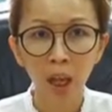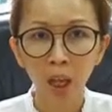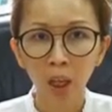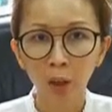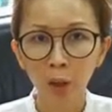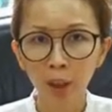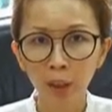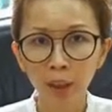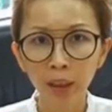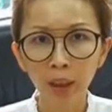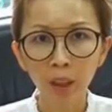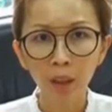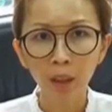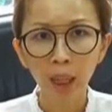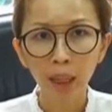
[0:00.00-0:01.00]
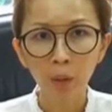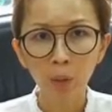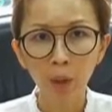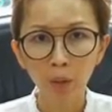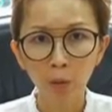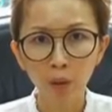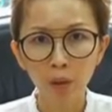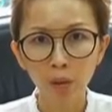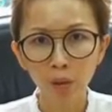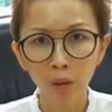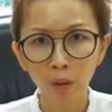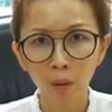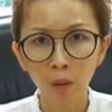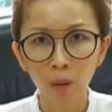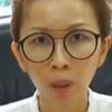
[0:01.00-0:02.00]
She did not like what she saw